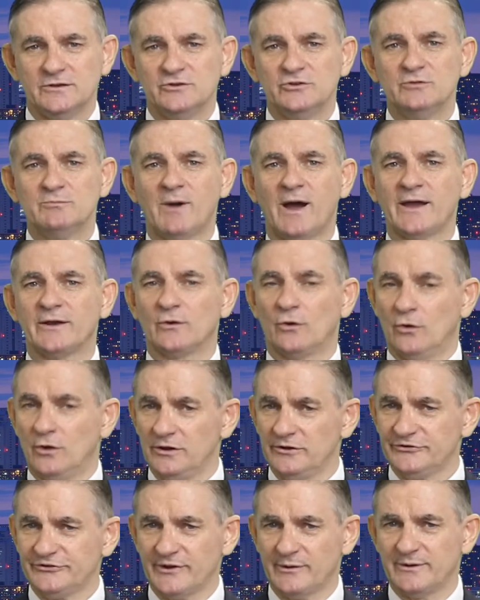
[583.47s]
You might
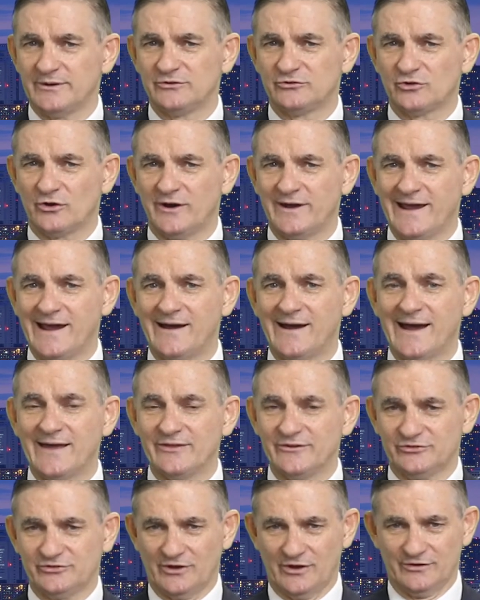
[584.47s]
also enjoy our
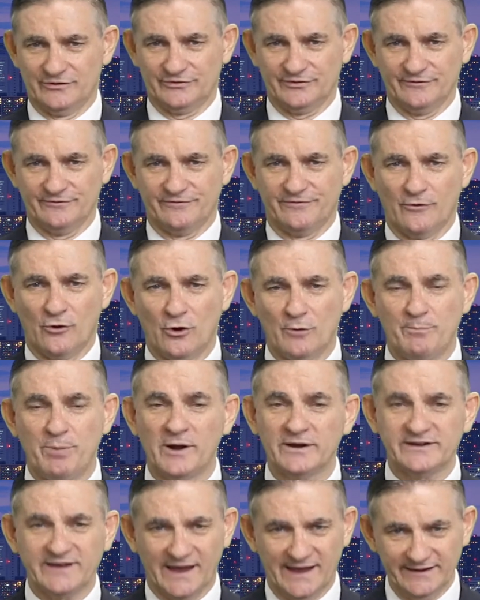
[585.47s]
other shows for
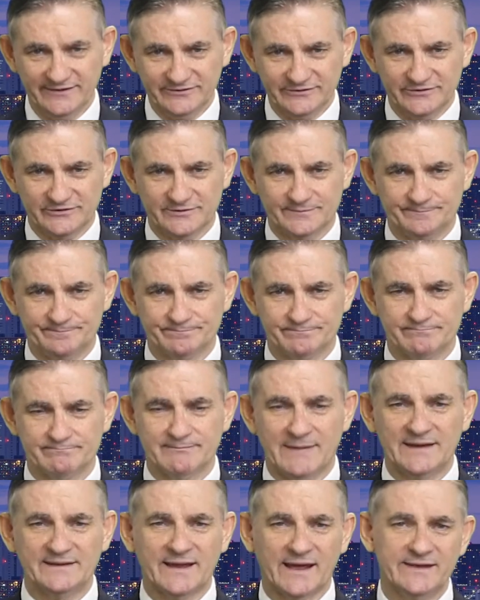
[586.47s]
podcasts,
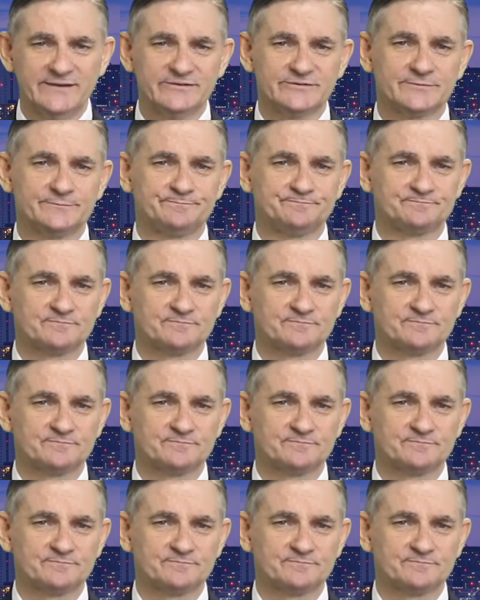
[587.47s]
Mondays